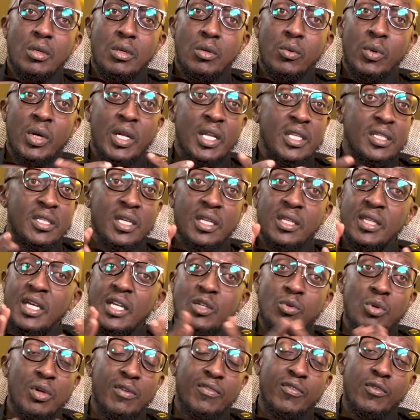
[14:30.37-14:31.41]
Well, it stayed
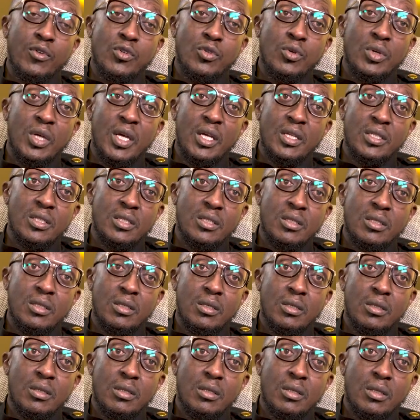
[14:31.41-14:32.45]
that way for 2 years.
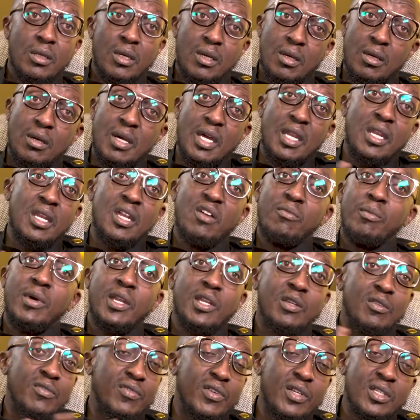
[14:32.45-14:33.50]
I didn't have money
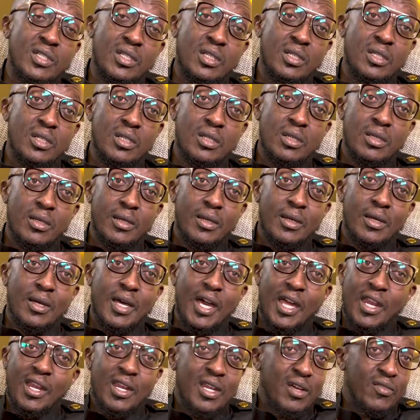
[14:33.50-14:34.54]
to fix it. I
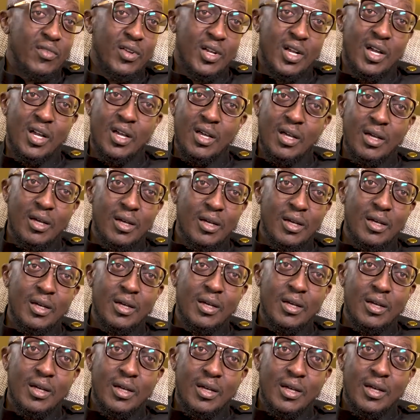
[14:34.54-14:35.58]
didn't have a car.
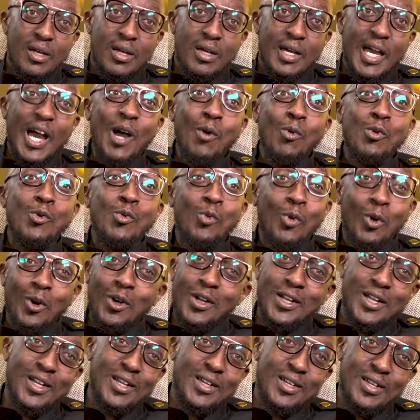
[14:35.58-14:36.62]
I would
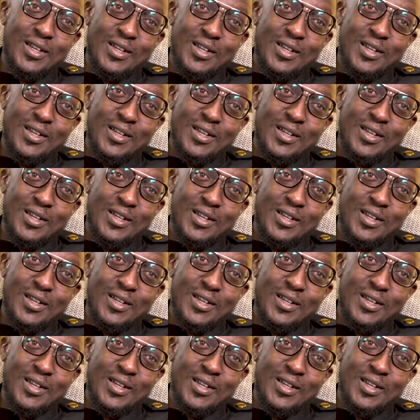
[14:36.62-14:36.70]
walk.